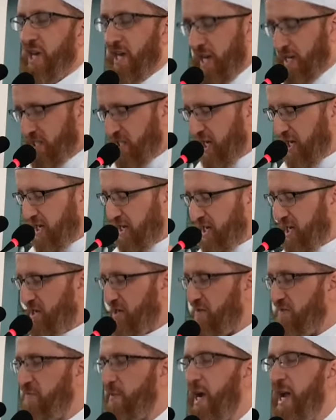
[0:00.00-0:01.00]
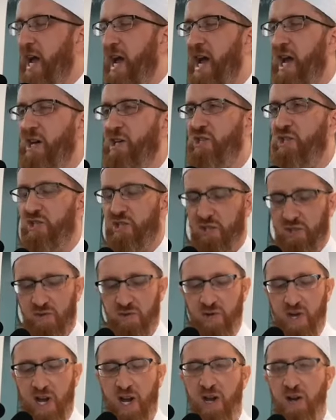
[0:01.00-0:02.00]
and I take care of my actions
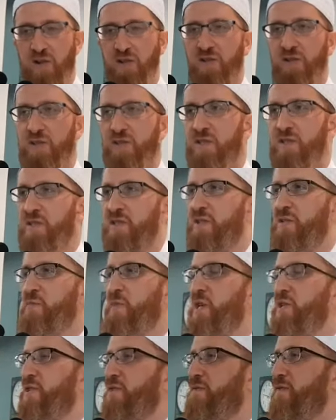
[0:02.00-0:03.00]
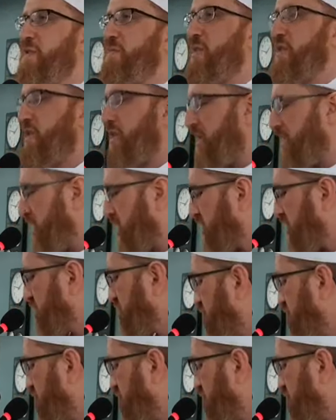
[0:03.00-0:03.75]
throughout the month of Ramadan, and